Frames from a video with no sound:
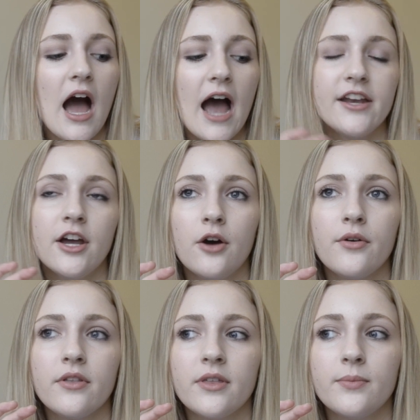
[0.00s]
I
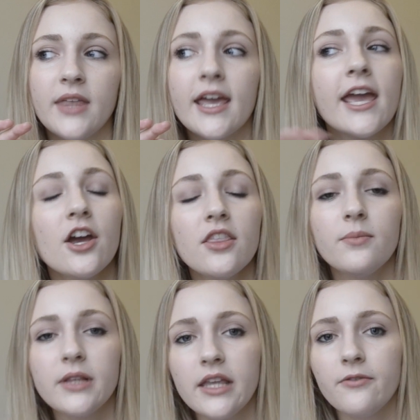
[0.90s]
know they carry the
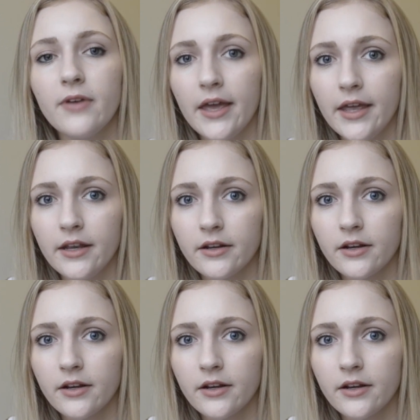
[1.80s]
Belief in